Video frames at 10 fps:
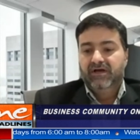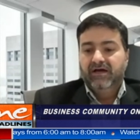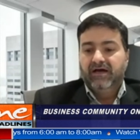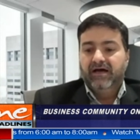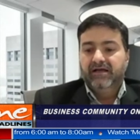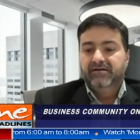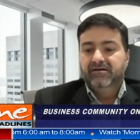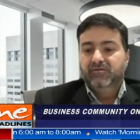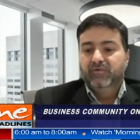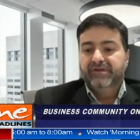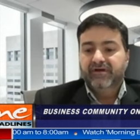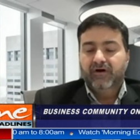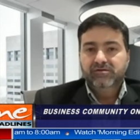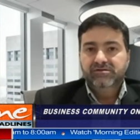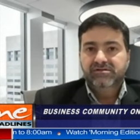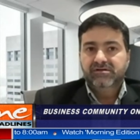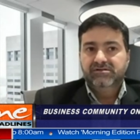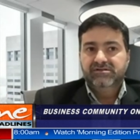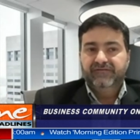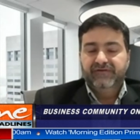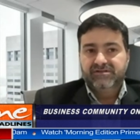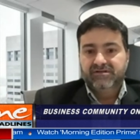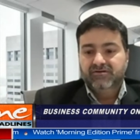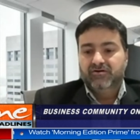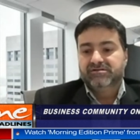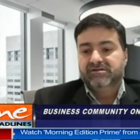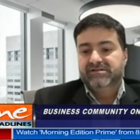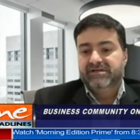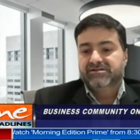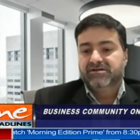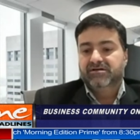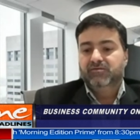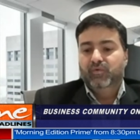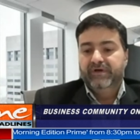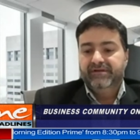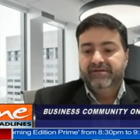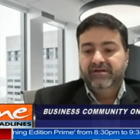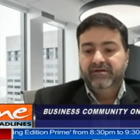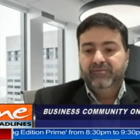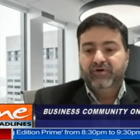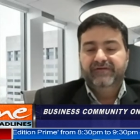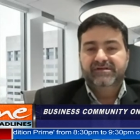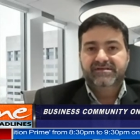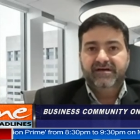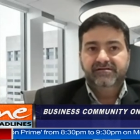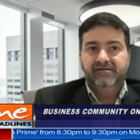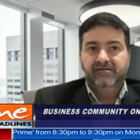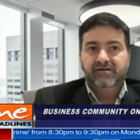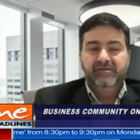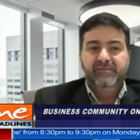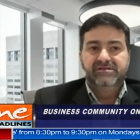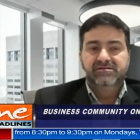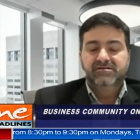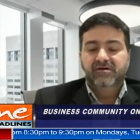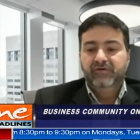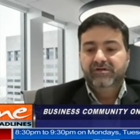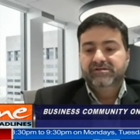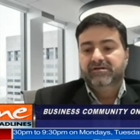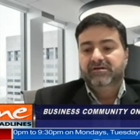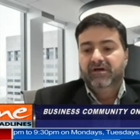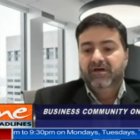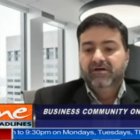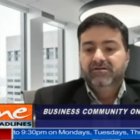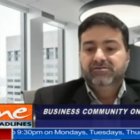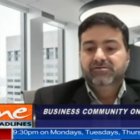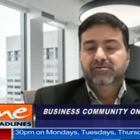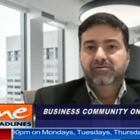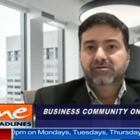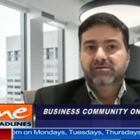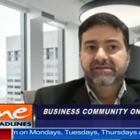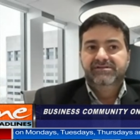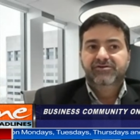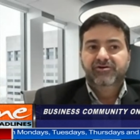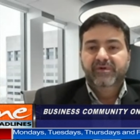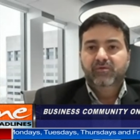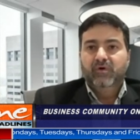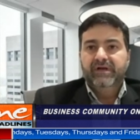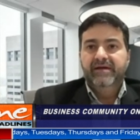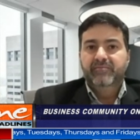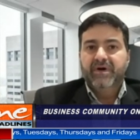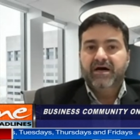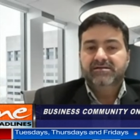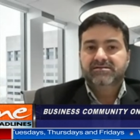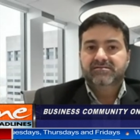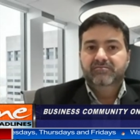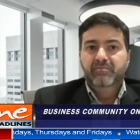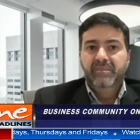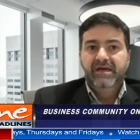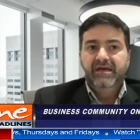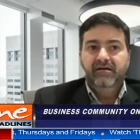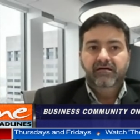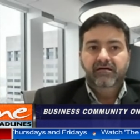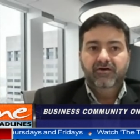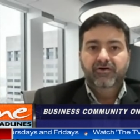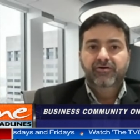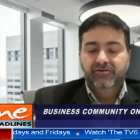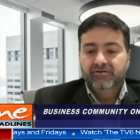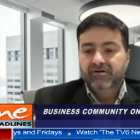And without sufficient consultation with the private sector and the business community to determine what impacts may occur